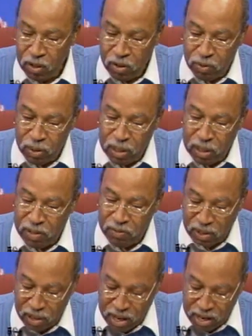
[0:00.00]
We live
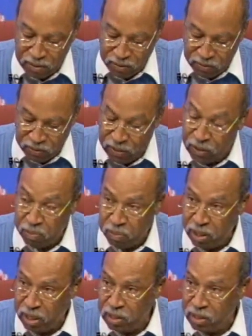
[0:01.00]
a life full of
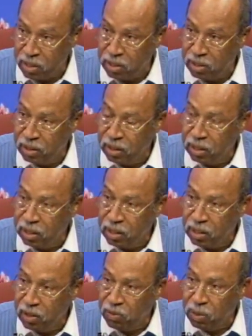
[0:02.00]
pleasure
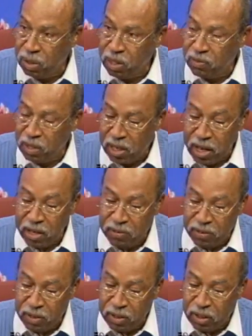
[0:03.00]
if we live a life
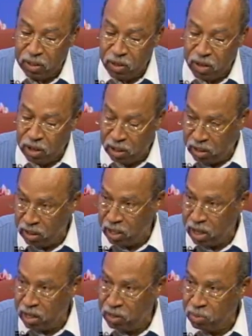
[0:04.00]
according to
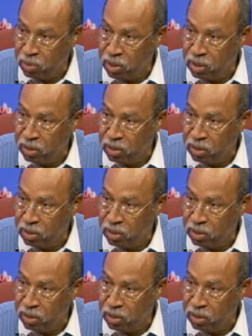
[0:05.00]
God's word.